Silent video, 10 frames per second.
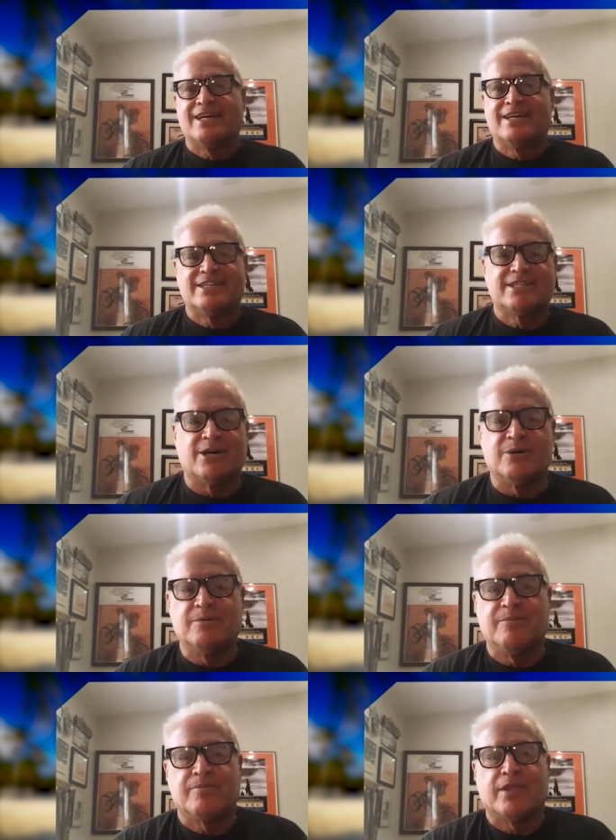
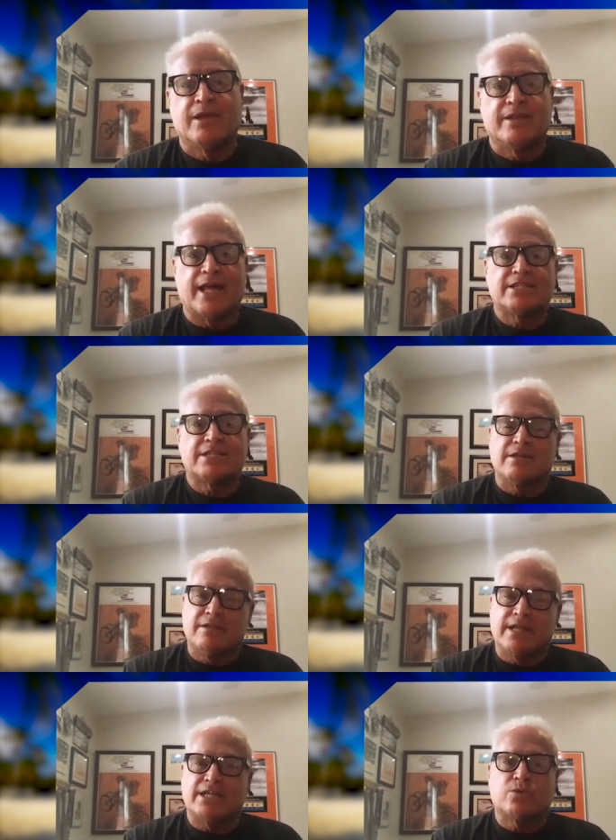So
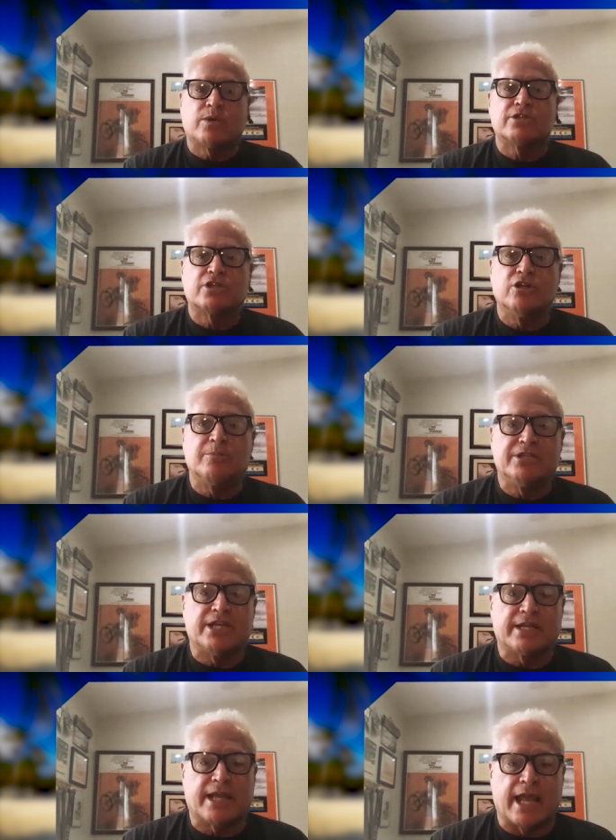that's where Scuba
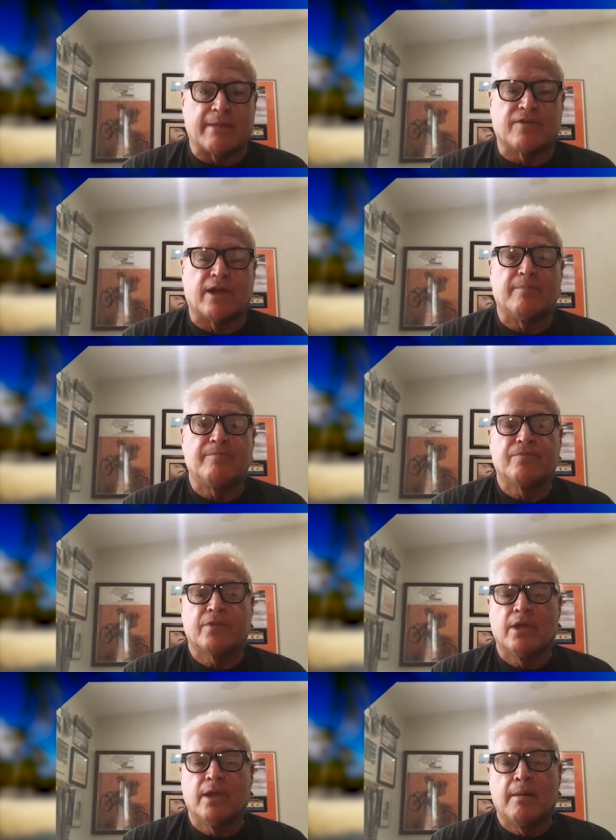Jet came from.
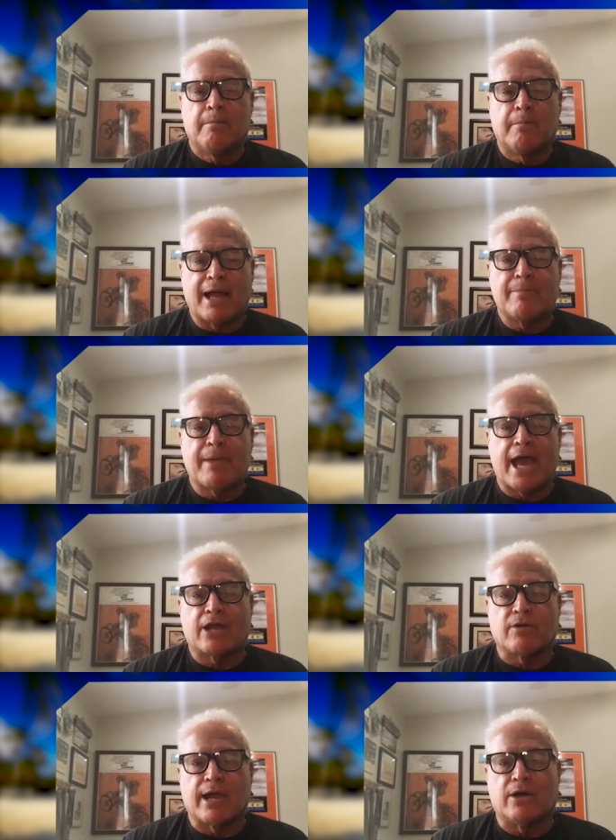My
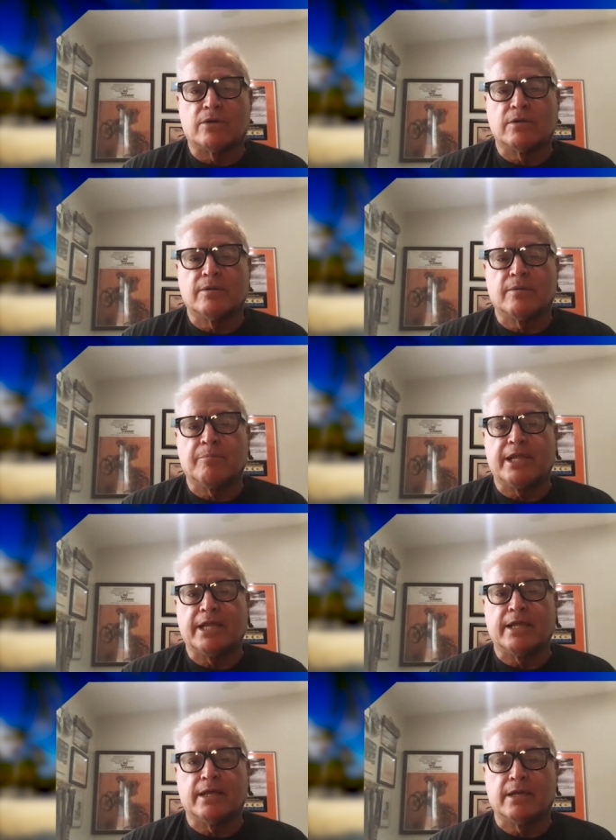background
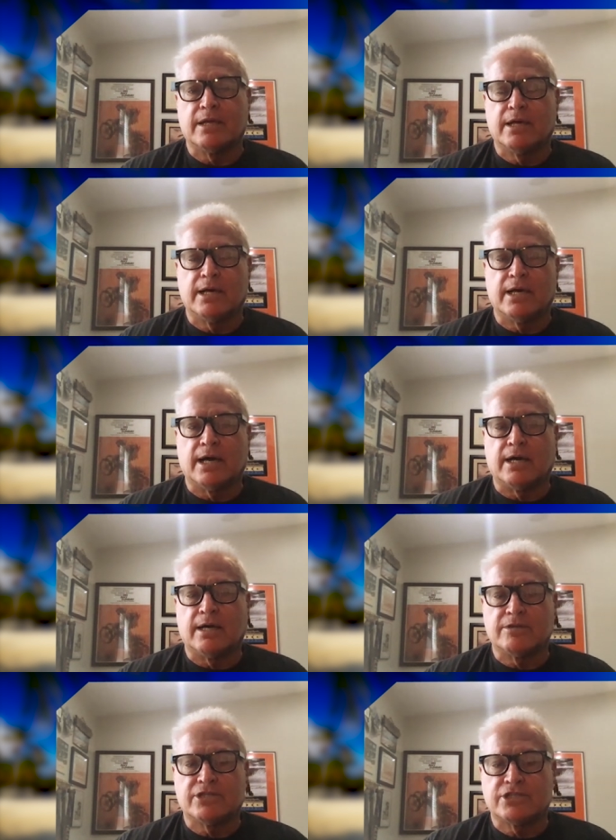being
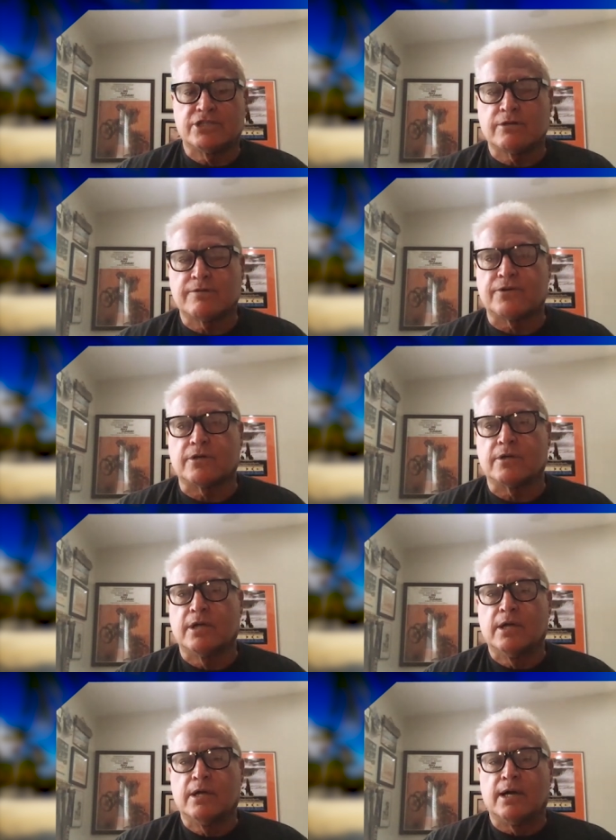a
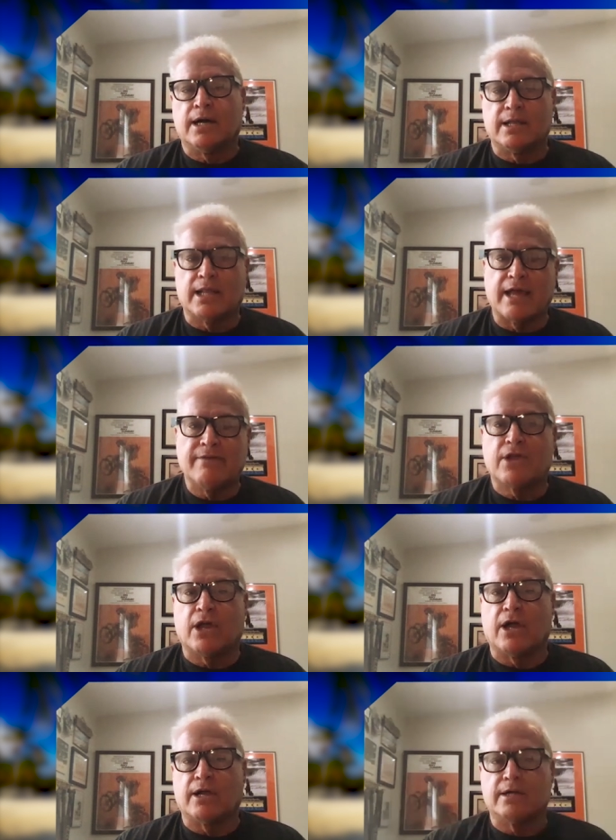surfer, a
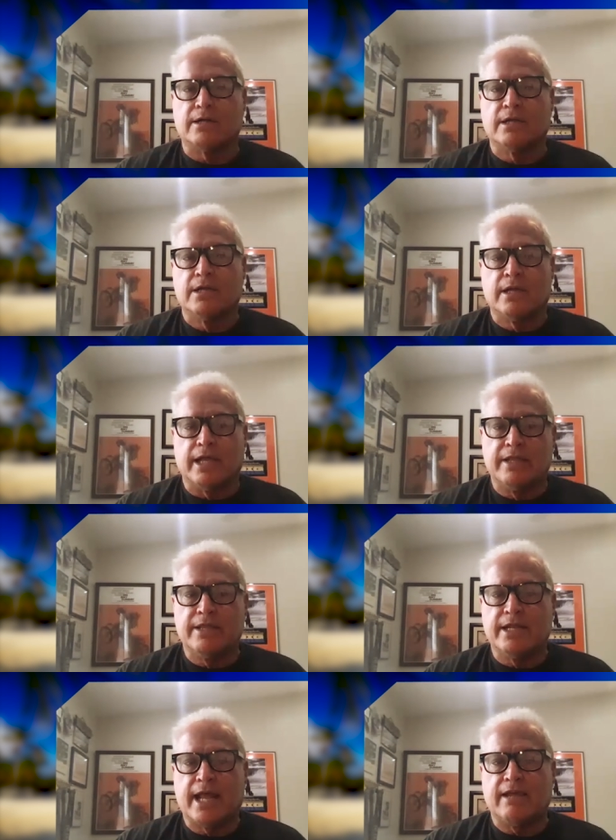lifeguard, in the
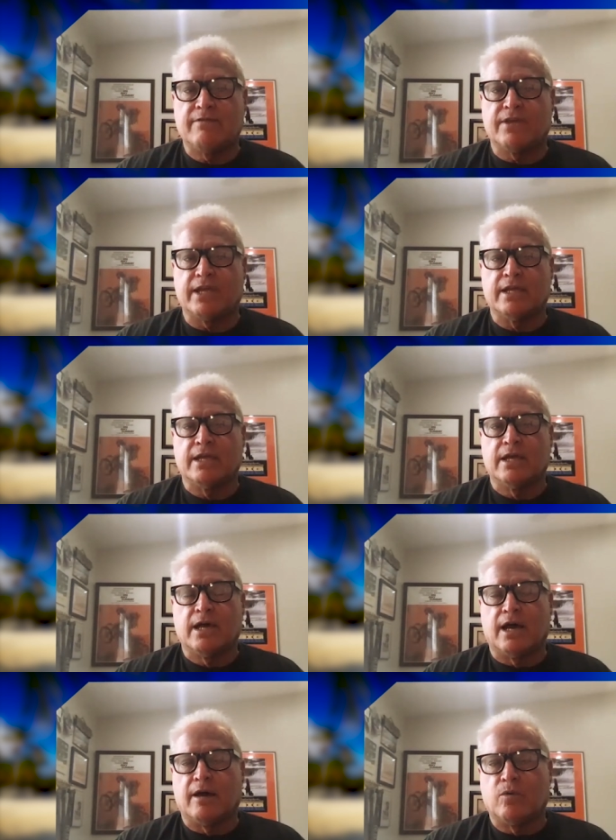Navy,
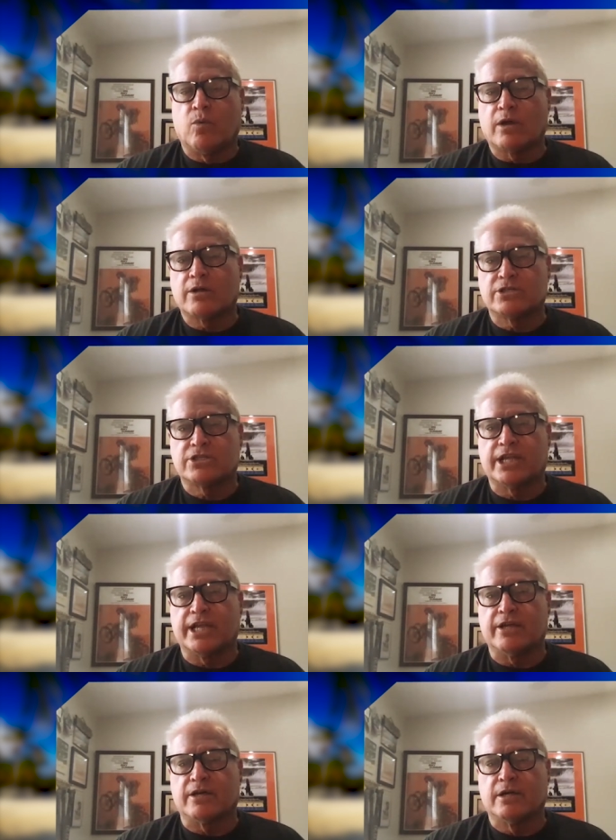a water
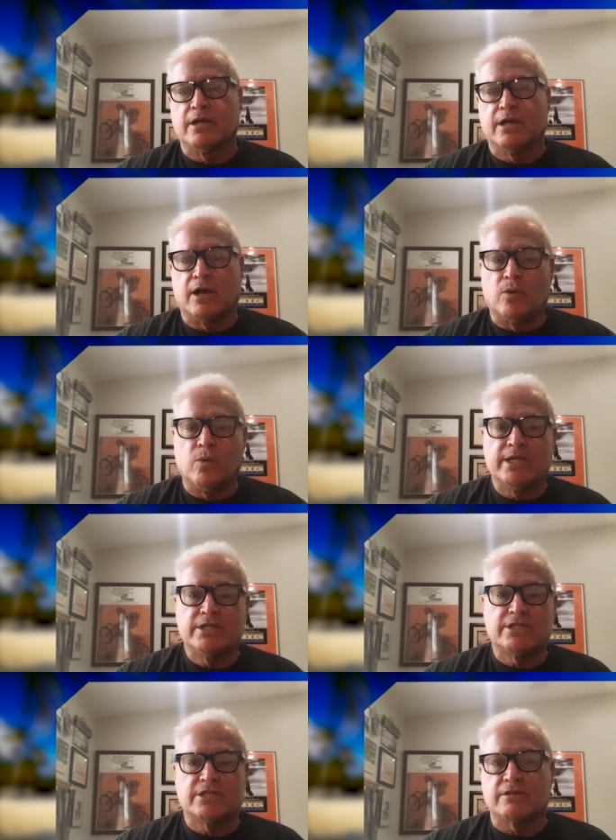skier, a
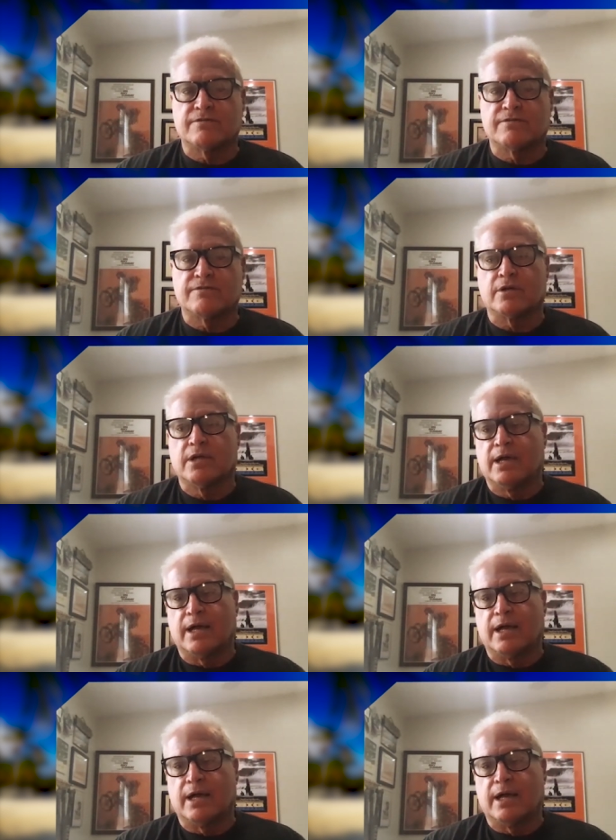windsurfer,